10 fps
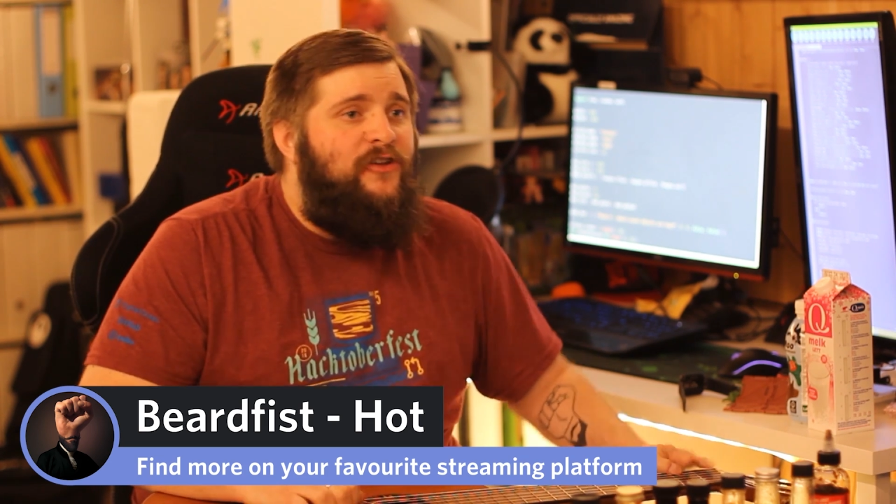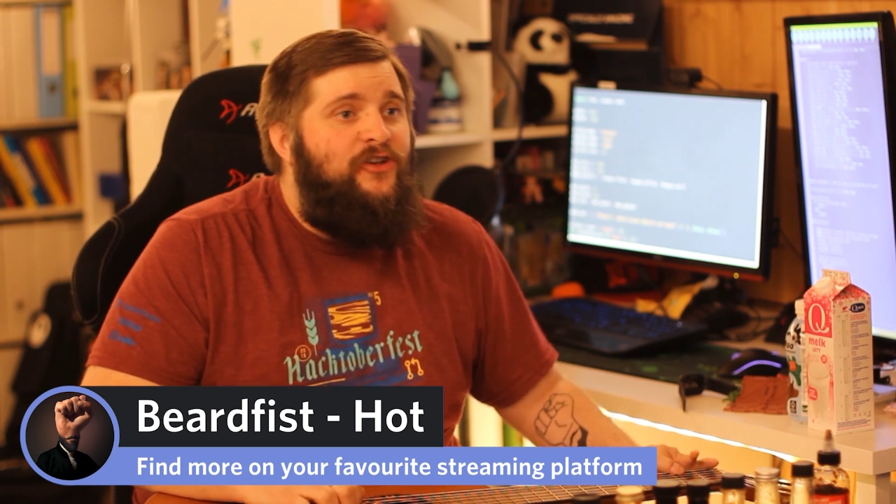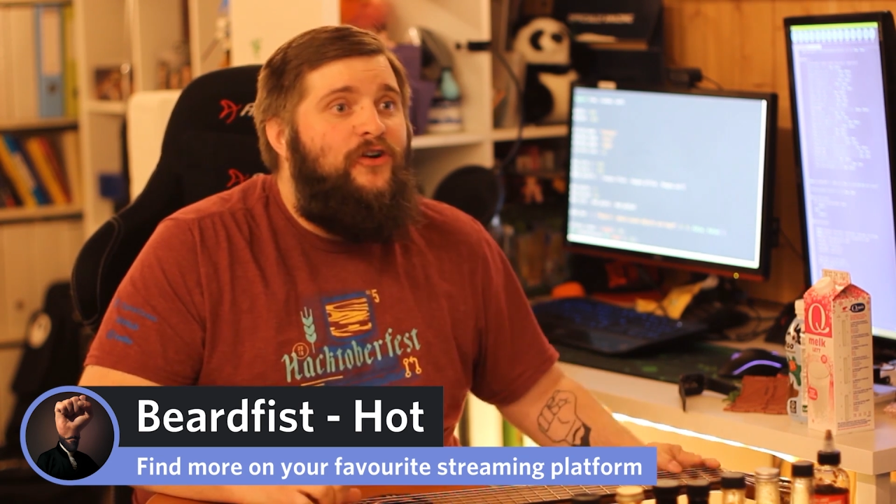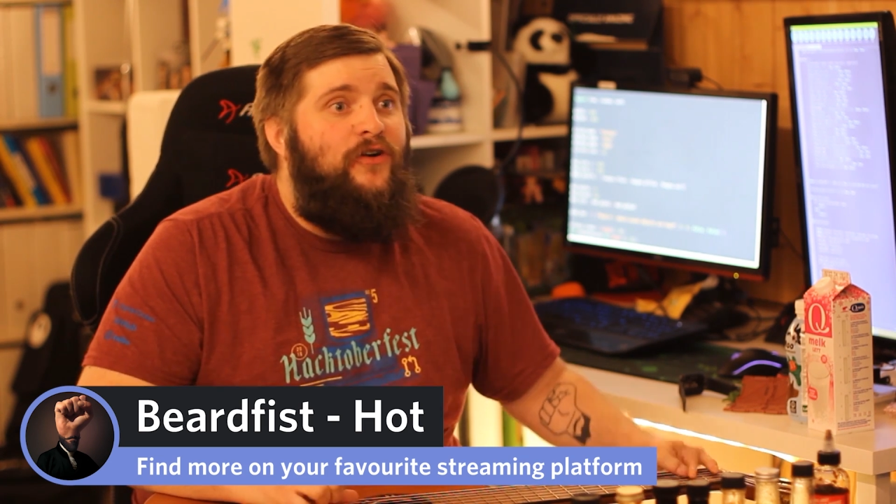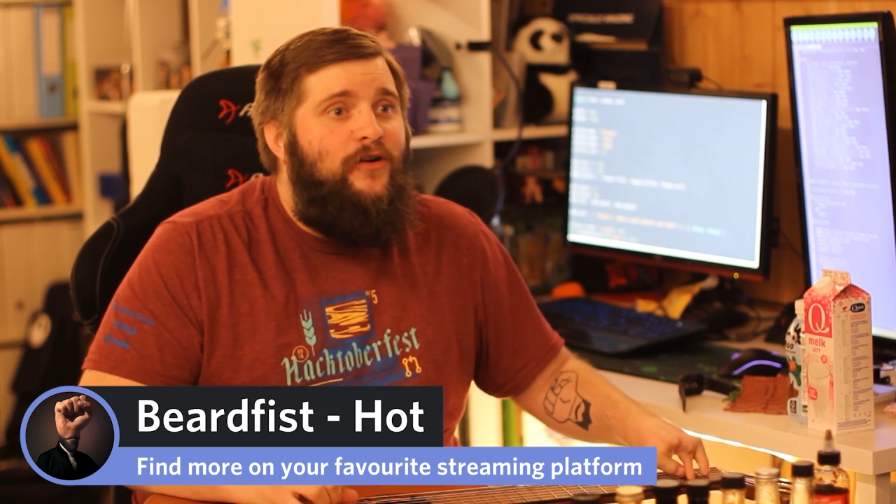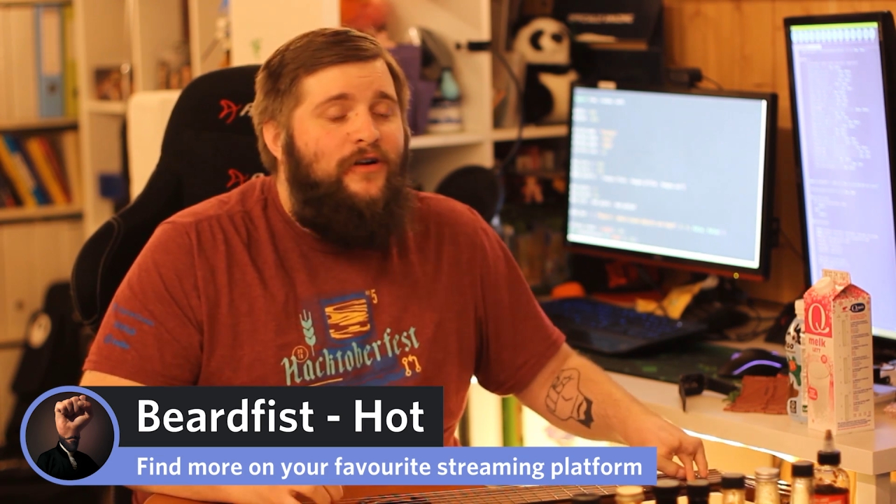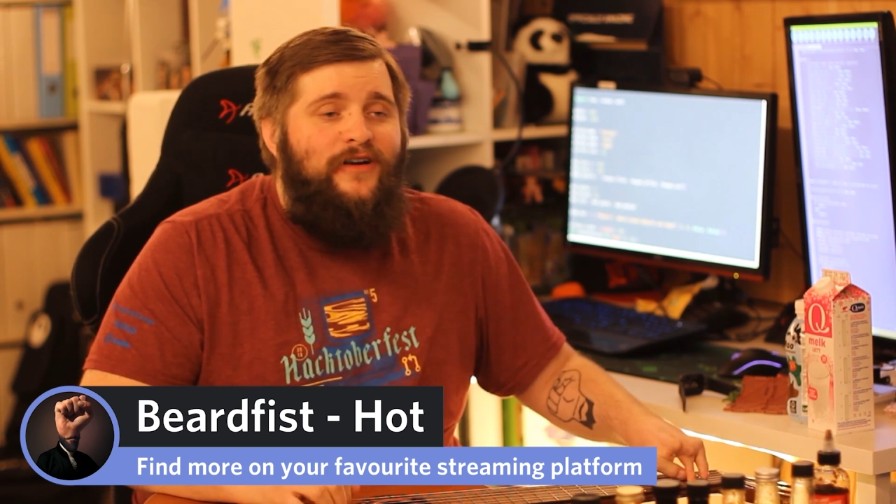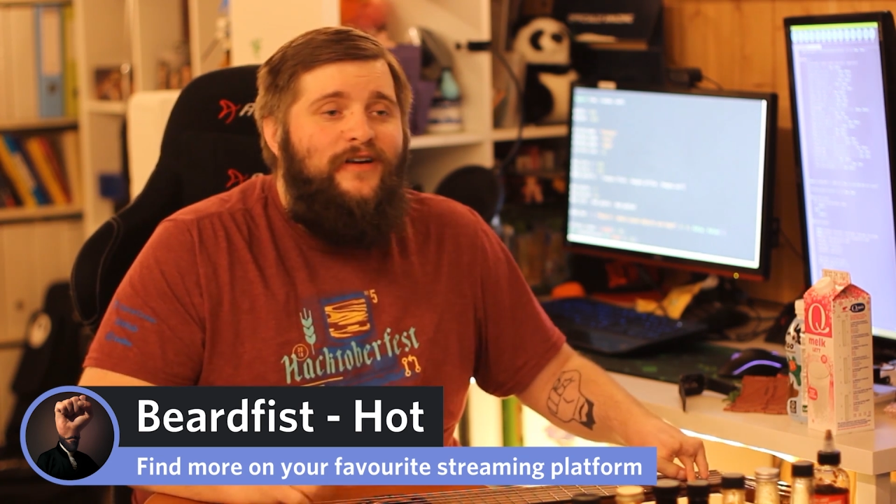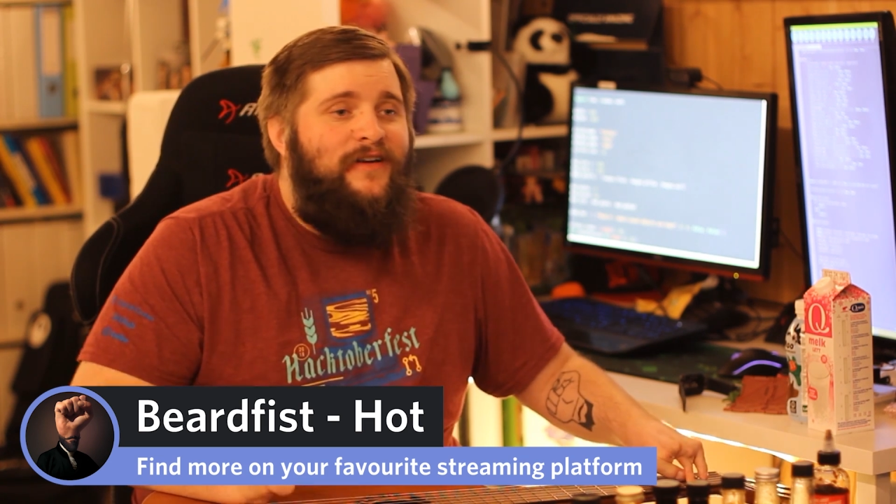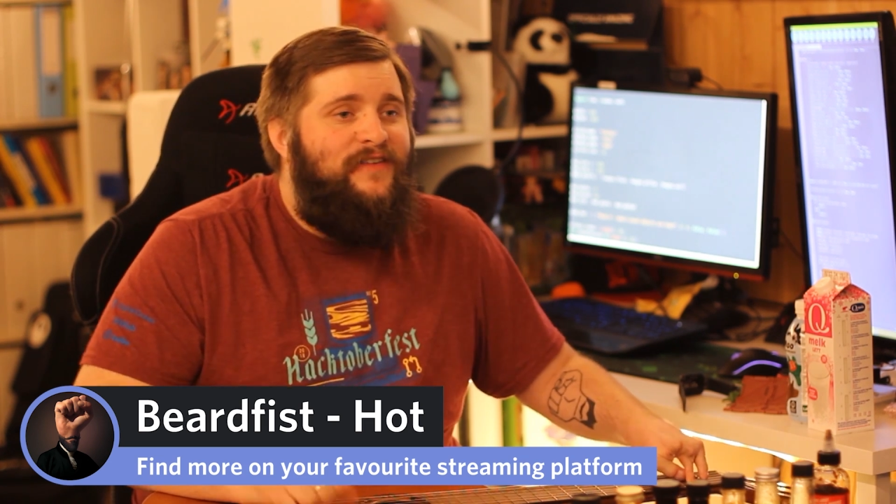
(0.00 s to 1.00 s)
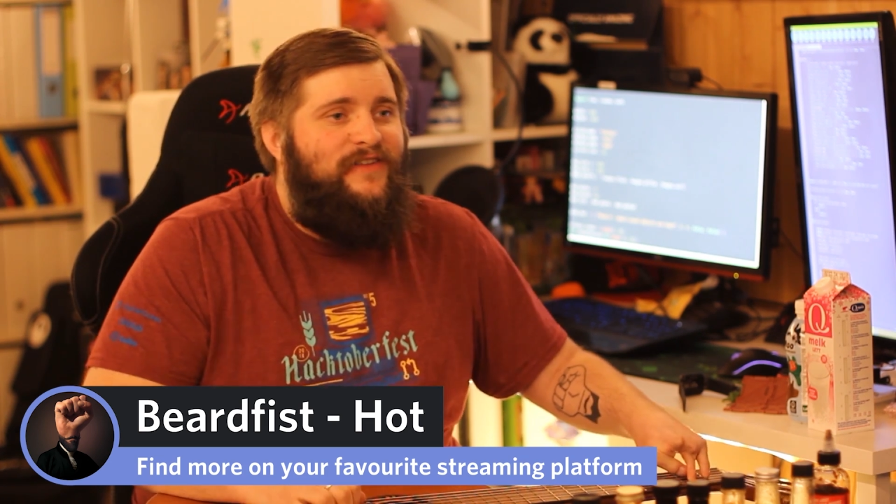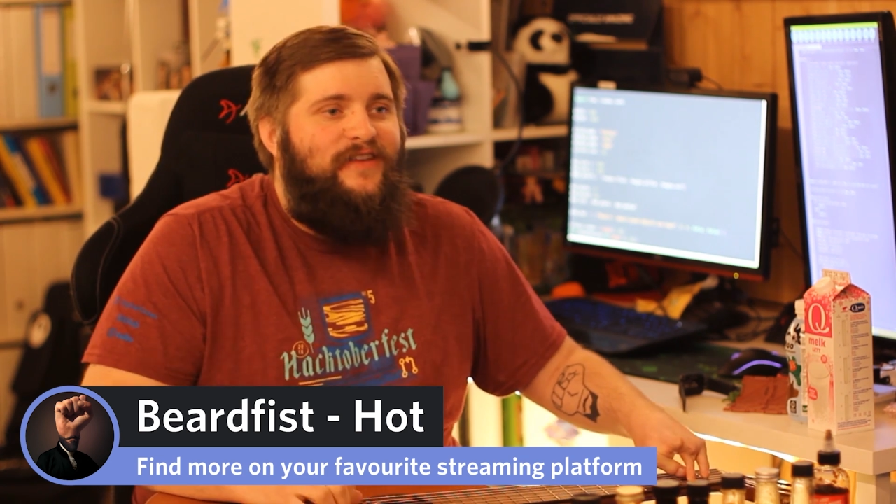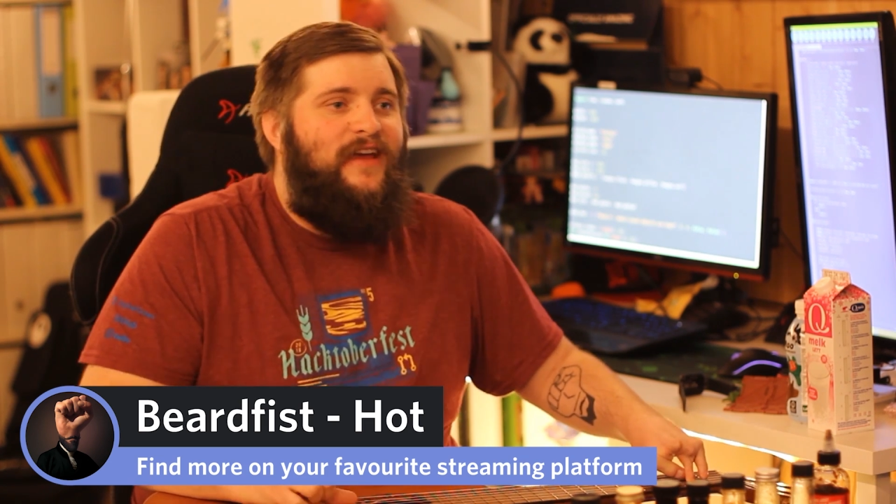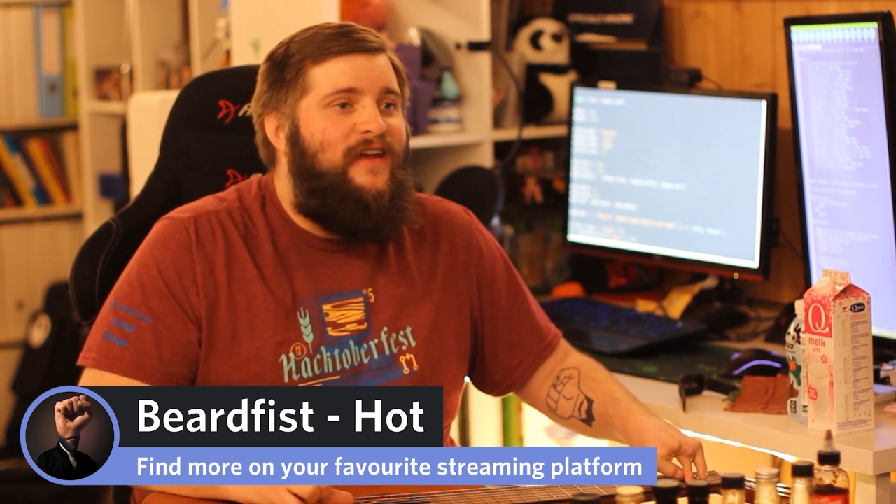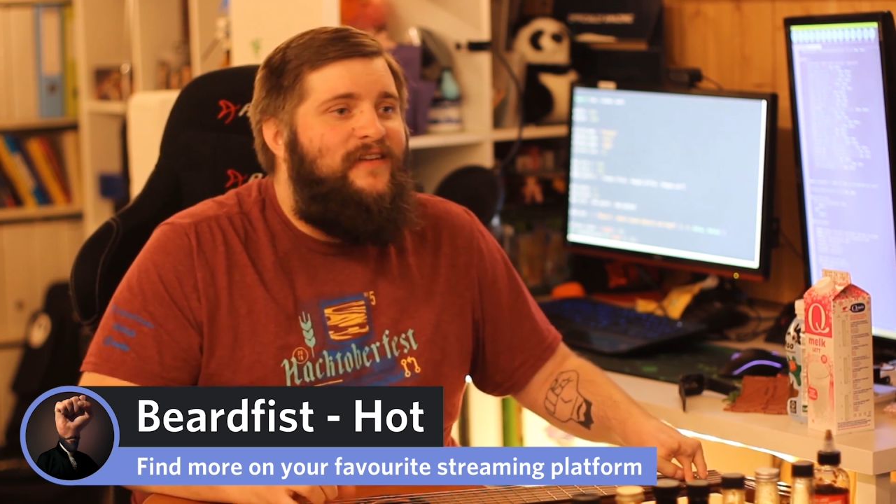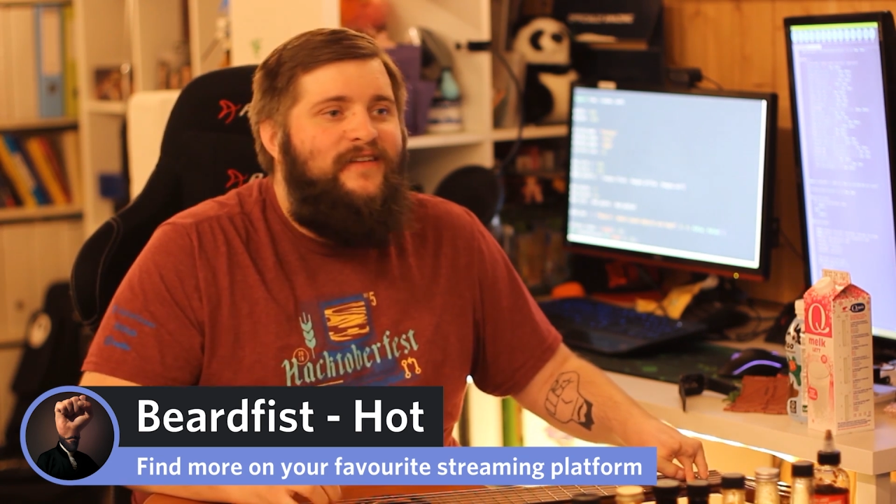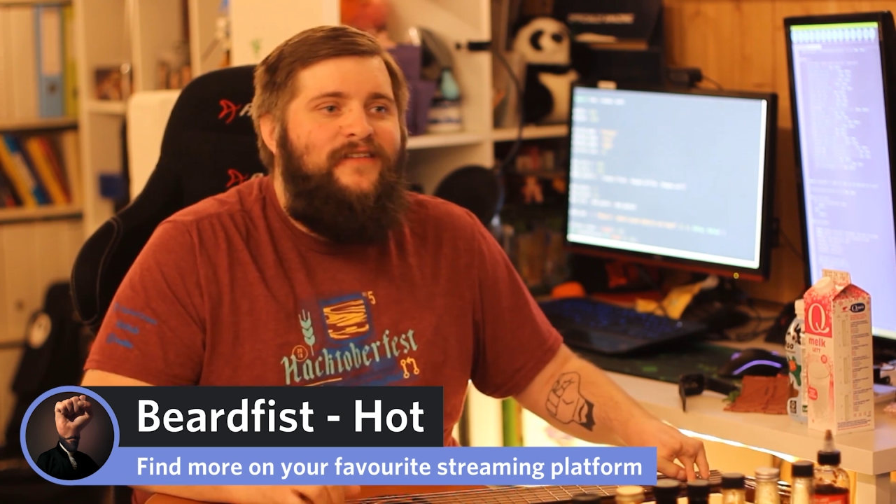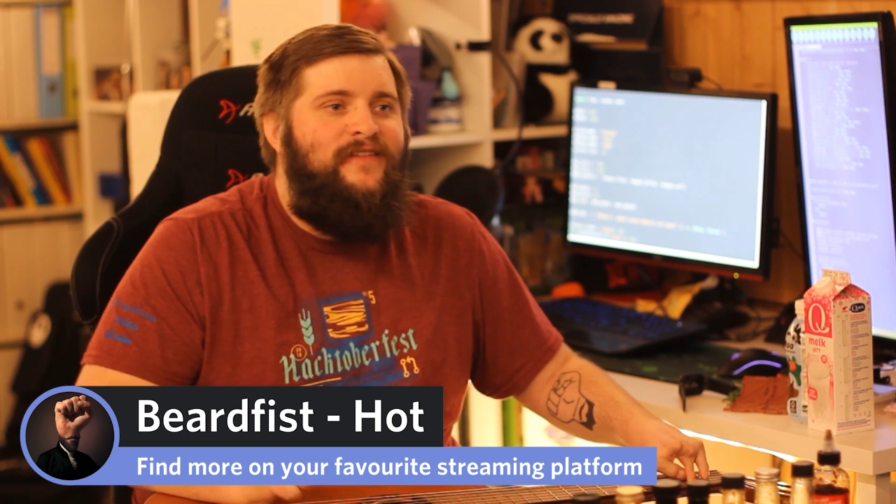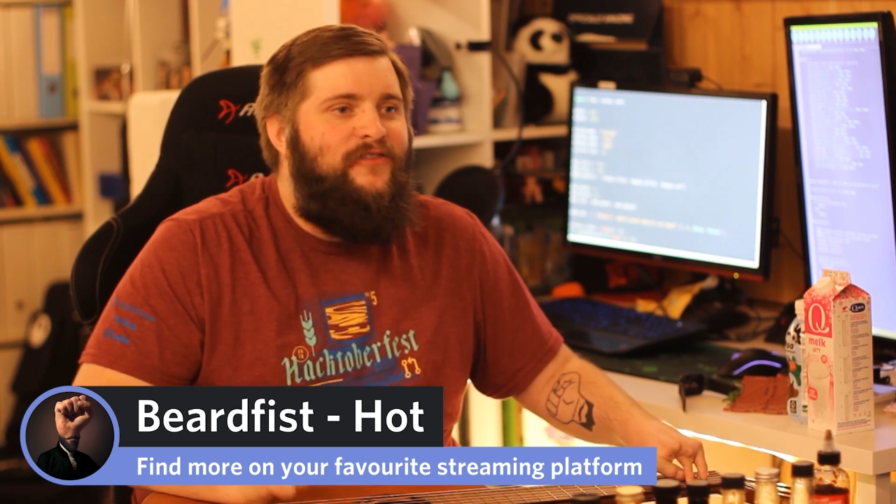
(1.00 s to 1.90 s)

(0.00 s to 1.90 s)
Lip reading: your skin